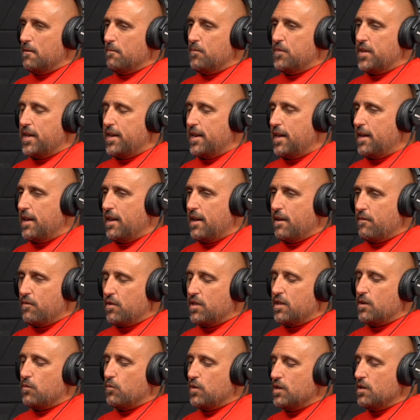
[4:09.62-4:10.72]
And then
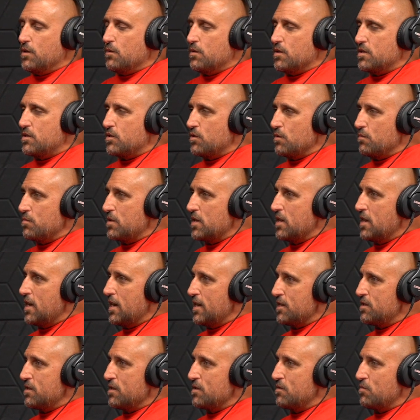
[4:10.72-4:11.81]
everything we do is soup to
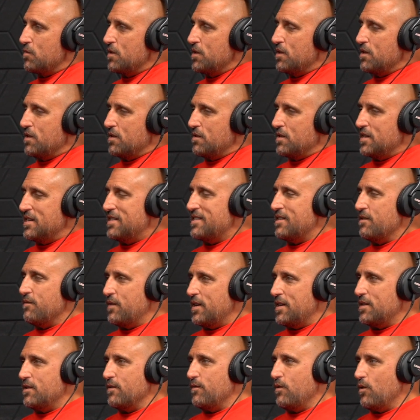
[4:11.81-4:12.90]
nuts. It's one of the least
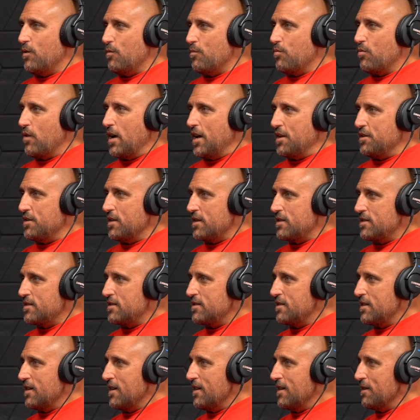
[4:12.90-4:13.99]
invasive home projects
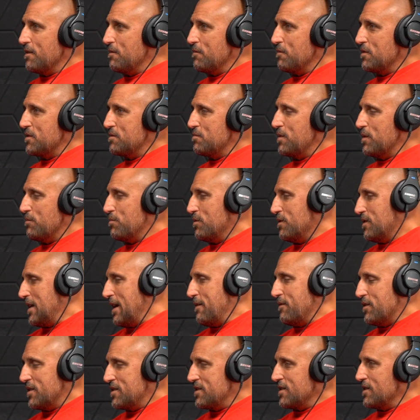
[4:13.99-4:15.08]
in which people
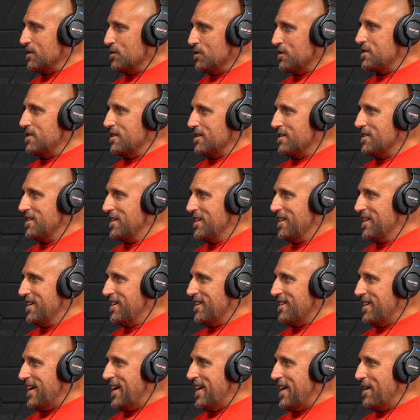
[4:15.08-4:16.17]
obviously look to
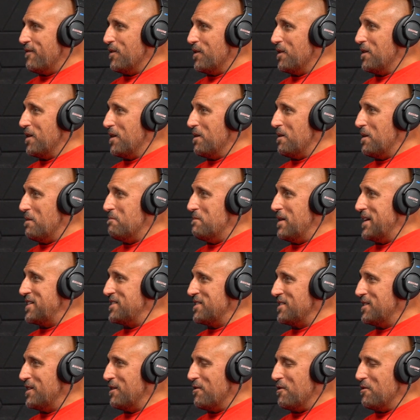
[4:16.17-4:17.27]
not have a mess
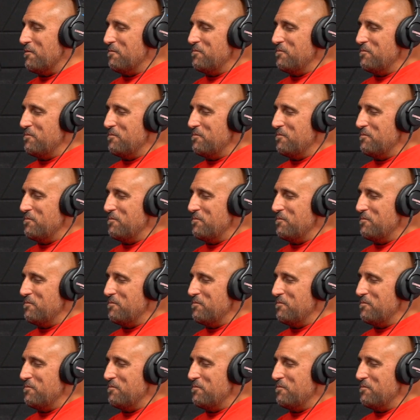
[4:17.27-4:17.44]
in their home.